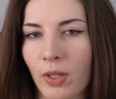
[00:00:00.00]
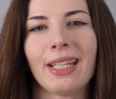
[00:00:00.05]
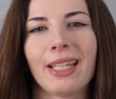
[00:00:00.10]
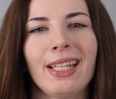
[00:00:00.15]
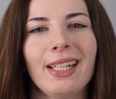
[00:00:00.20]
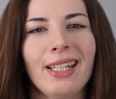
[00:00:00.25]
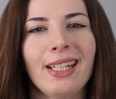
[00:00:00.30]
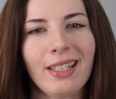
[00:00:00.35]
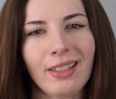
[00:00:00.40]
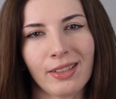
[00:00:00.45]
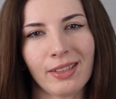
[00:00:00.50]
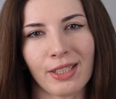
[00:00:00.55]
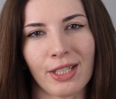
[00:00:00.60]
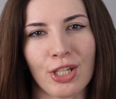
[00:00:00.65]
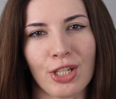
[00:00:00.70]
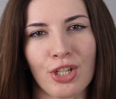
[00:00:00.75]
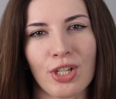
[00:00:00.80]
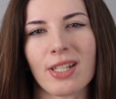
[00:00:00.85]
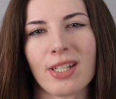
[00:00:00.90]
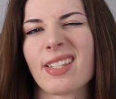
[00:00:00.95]
In
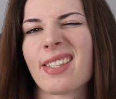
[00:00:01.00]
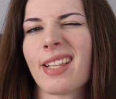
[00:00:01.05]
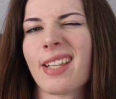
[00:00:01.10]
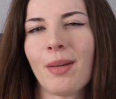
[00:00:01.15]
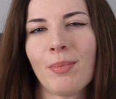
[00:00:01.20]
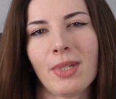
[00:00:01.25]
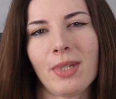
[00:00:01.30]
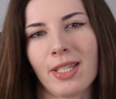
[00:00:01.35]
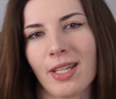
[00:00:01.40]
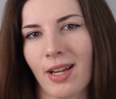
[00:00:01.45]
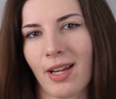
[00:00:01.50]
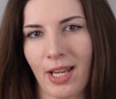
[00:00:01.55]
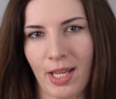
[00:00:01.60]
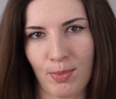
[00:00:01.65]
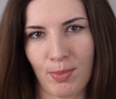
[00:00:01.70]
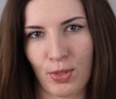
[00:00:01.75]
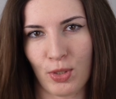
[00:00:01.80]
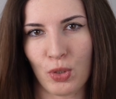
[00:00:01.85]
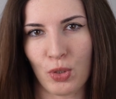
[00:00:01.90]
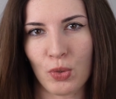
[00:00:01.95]
English,
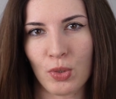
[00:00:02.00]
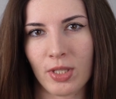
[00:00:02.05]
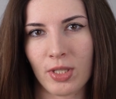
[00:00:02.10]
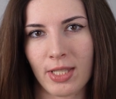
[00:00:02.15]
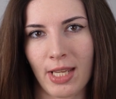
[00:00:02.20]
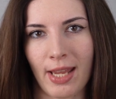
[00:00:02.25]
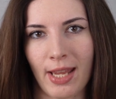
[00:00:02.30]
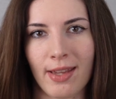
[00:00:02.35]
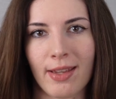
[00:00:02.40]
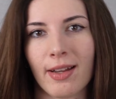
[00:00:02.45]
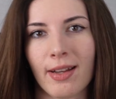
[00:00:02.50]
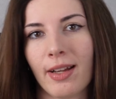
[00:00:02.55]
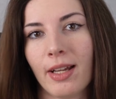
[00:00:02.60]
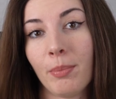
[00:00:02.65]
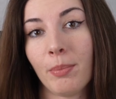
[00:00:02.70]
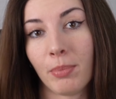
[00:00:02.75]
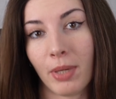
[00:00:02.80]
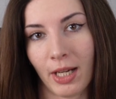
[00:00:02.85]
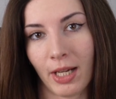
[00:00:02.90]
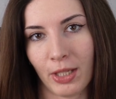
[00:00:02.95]
sometimes you say
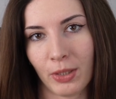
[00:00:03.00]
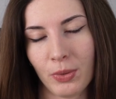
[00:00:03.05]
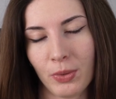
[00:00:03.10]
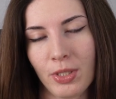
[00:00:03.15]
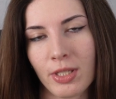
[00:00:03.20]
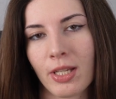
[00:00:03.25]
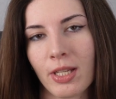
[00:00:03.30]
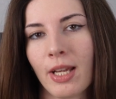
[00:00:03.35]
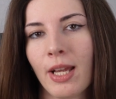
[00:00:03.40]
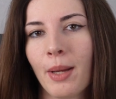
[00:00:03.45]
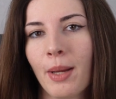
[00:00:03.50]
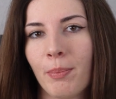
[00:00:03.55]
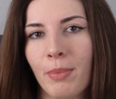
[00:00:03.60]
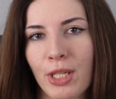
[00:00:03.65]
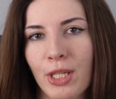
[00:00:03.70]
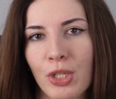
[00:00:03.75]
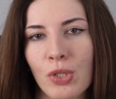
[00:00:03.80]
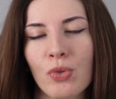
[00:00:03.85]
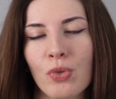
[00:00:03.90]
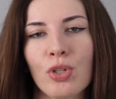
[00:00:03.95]
about,
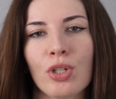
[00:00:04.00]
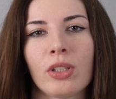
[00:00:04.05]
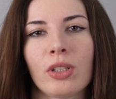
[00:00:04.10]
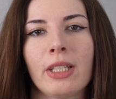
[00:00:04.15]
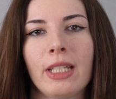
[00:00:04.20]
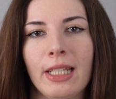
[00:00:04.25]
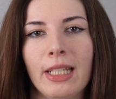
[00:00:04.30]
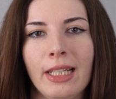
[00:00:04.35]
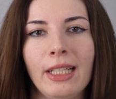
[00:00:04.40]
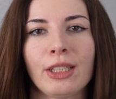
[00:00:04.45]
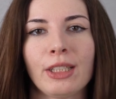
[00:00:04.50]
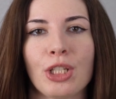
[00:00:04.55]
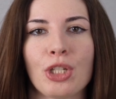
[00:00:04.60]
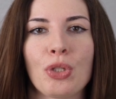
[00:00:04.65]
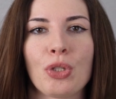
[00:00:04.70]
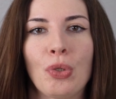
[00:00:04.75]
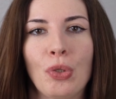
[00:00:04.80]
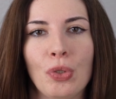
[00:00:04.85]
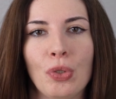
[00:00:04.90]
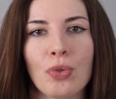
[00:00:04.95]
but usually in English
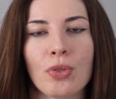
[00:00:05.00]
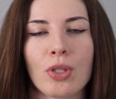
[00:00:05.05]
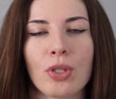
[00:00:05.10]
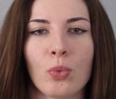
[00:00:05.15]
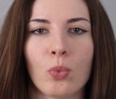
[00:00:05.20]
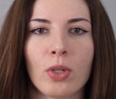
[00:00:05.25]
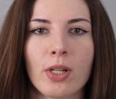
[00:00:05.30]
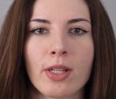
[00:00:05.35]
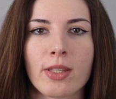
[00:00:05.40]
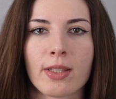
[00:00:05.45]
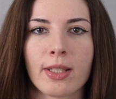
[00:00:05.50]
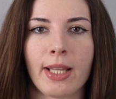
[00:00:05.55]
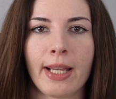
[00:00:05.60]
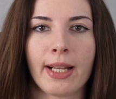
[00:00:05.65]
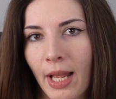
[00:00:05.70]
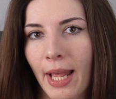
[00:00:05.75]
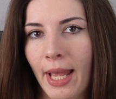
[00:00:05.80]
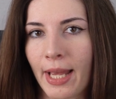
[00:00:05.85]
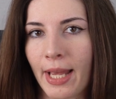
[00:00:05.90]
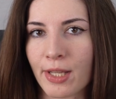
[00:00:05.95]
you use the words like
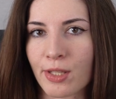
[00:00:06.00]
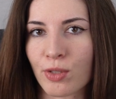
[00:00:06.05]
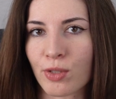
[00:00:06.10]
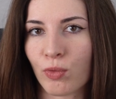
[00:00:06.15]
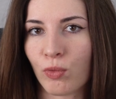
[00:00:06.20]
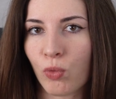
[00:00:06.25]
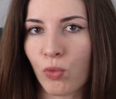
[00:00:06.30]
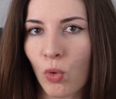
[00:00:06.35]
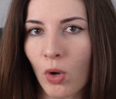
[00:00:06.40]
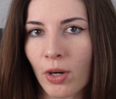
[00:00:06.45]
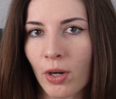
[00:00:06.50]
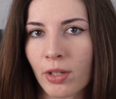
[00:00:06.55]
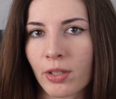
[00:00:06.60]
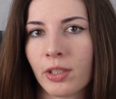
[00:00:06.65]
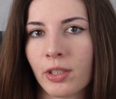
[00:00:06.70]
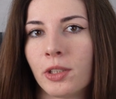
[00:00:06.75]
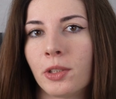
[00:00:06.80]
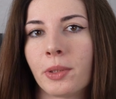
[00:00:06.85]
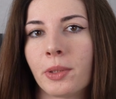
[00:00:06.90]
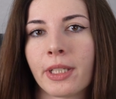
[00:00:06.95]
as for,
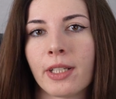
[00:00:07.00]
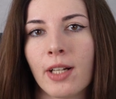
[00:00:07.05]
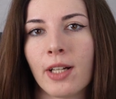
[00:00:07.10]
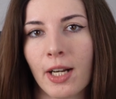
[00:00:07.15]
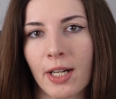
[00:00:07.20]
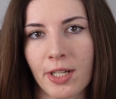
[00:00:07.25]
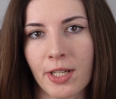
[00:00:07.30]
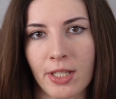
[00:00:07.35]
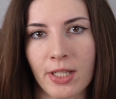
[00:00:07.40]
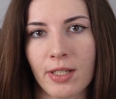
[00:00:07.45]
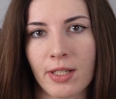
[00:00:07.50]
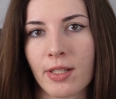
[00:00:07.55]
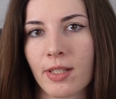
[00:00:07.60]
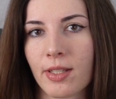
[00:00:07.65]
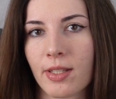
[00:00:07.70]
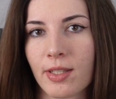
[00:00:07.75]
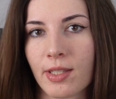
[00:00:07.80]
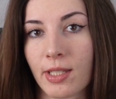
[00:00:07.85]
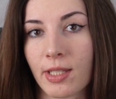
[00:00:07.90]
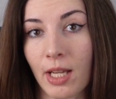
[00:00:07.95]
regarding
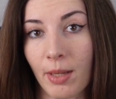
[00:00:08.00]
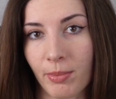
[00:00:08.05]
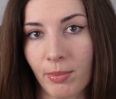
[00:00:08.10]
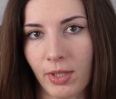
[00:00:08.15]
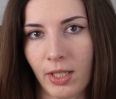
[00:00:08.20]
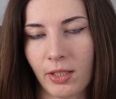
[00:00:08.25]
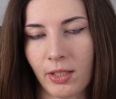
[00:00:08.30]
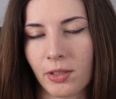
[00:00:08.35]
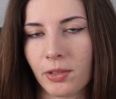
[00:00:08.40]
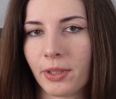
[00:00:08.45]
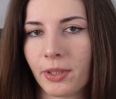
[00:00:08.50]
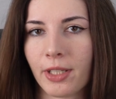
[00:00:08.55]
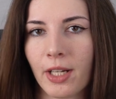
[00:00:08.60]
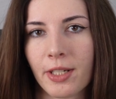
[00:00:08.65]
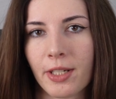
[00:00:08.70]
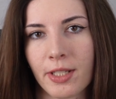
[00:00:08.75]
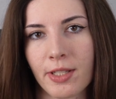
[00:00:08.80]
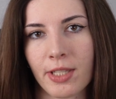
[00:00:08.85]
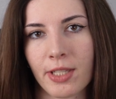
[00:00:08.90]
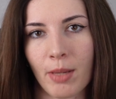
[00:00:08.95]
something,
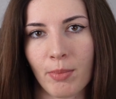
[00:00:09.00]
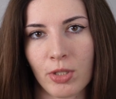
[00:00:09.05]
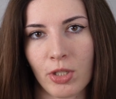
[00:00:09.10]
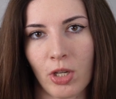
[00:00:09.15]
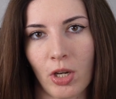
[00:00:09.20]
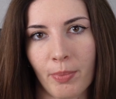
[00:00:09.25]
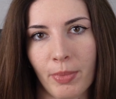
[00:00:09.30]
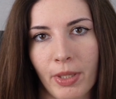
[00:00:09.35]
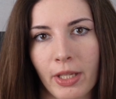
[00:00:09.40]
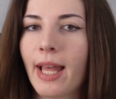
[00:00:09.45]
regarding some topic.